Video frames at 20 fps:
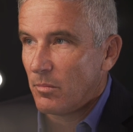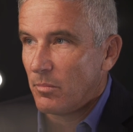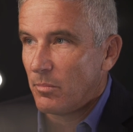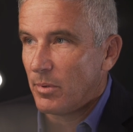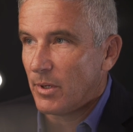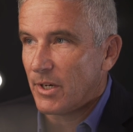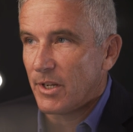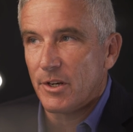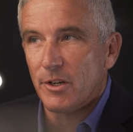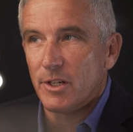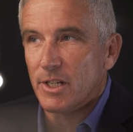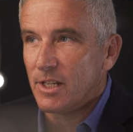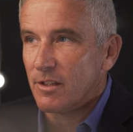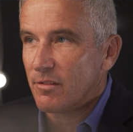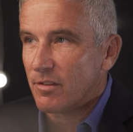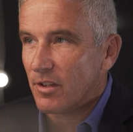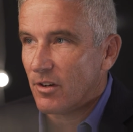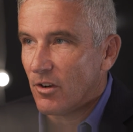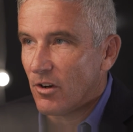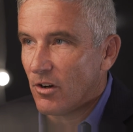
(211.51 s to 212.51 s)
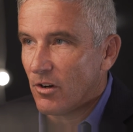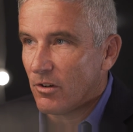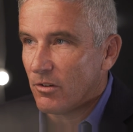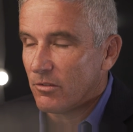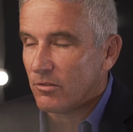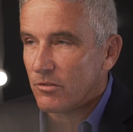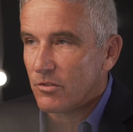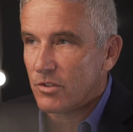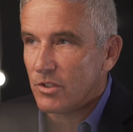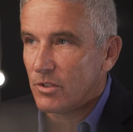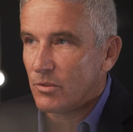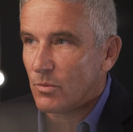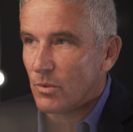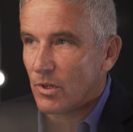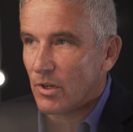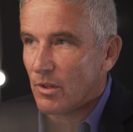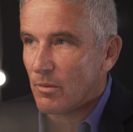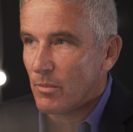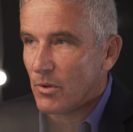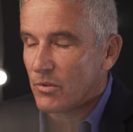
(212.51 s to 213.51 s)
but underneath it all, she's
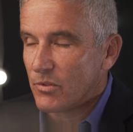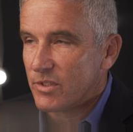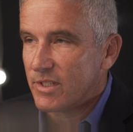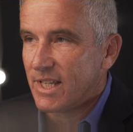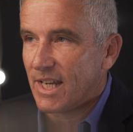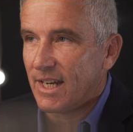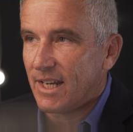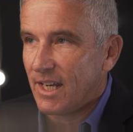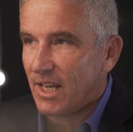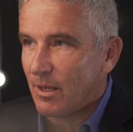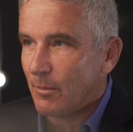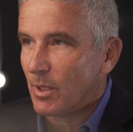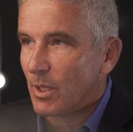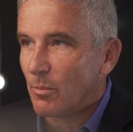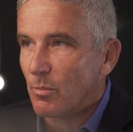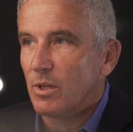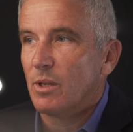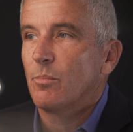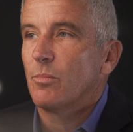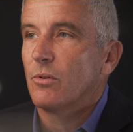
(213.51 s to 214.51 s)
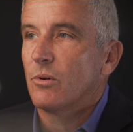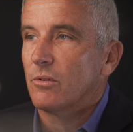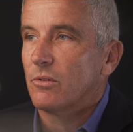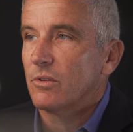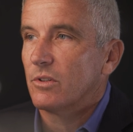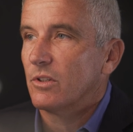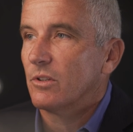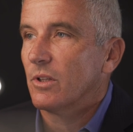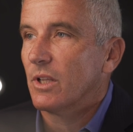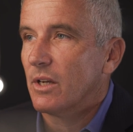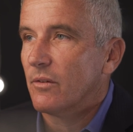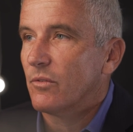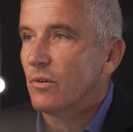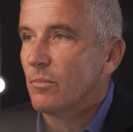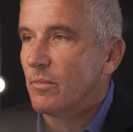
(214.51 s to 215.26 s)
one of the most dynamic people you'll ever